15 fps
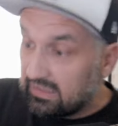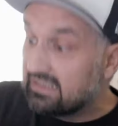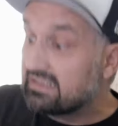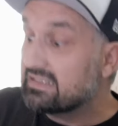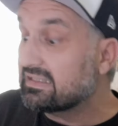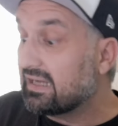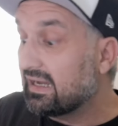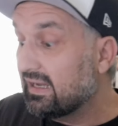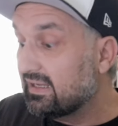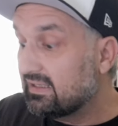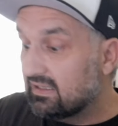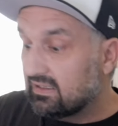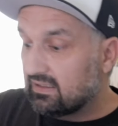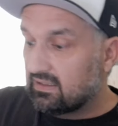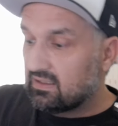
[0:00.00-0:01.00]
inside.
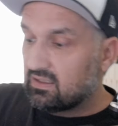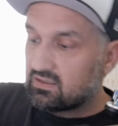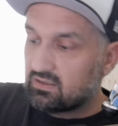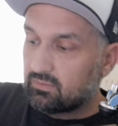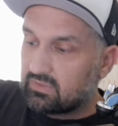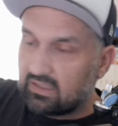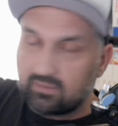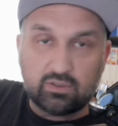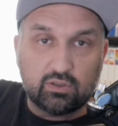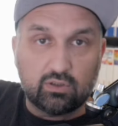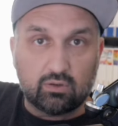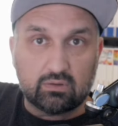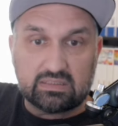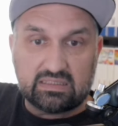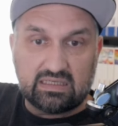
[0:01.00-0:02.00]
Sometimes you
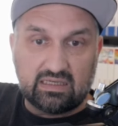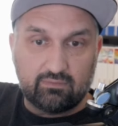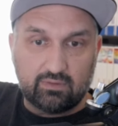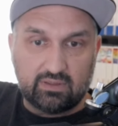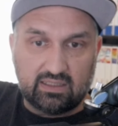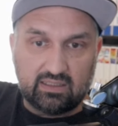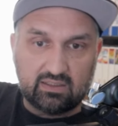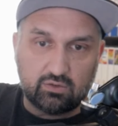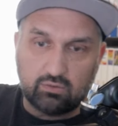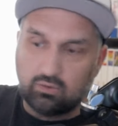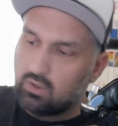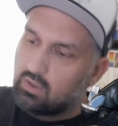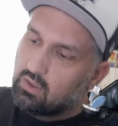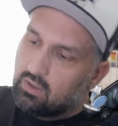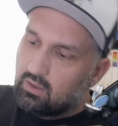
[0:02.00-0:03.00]
don't see everything. So
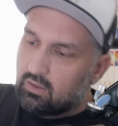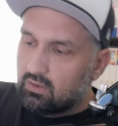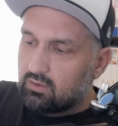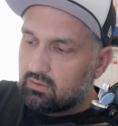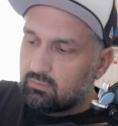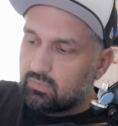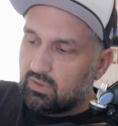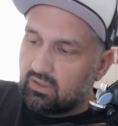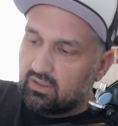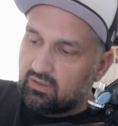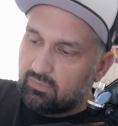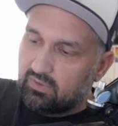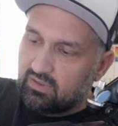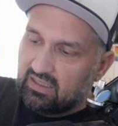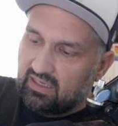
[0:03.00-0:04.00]

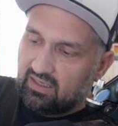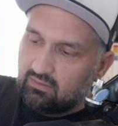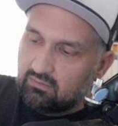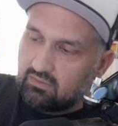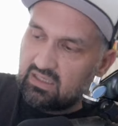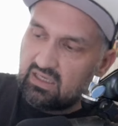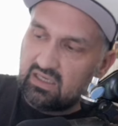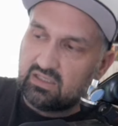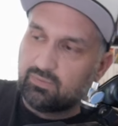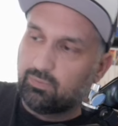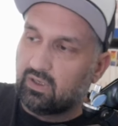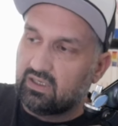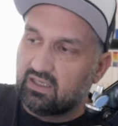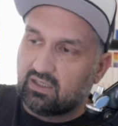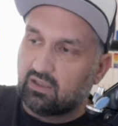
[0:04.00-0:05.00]
but yeah, it's
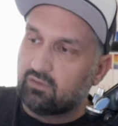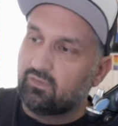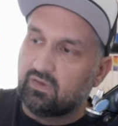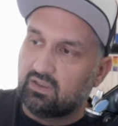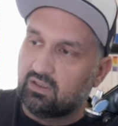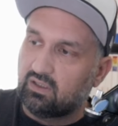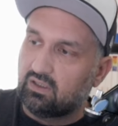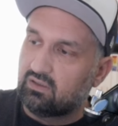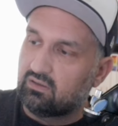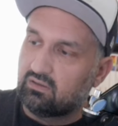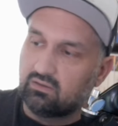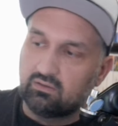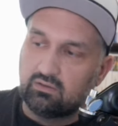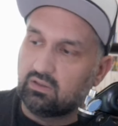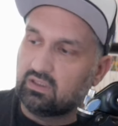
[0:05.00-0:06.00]
pretty convenient.
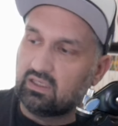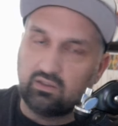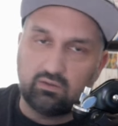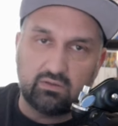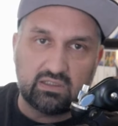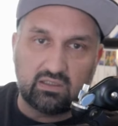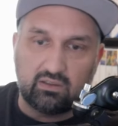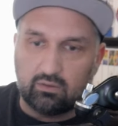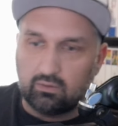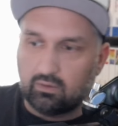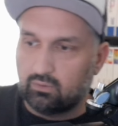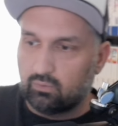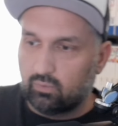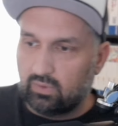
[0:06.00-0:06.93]
You can use it your own